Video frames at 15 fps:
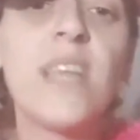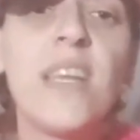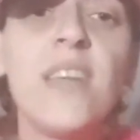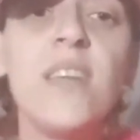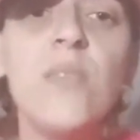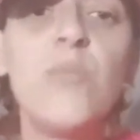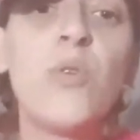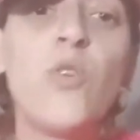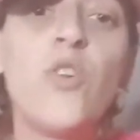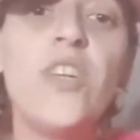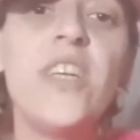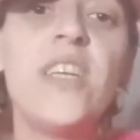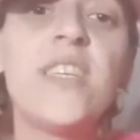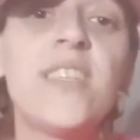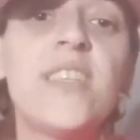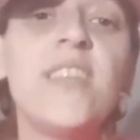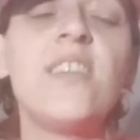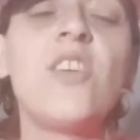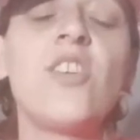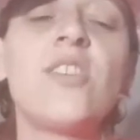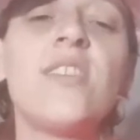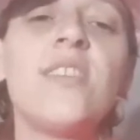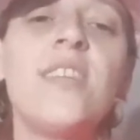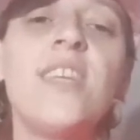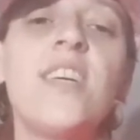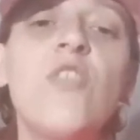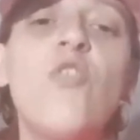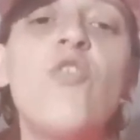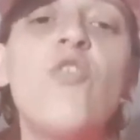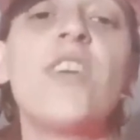in, to be honest, and it doesn't take
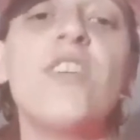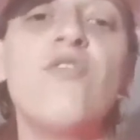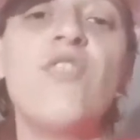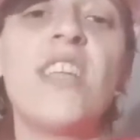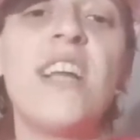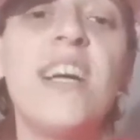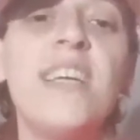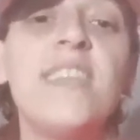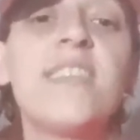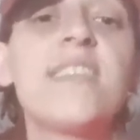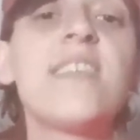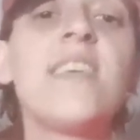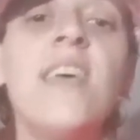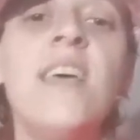long to realise.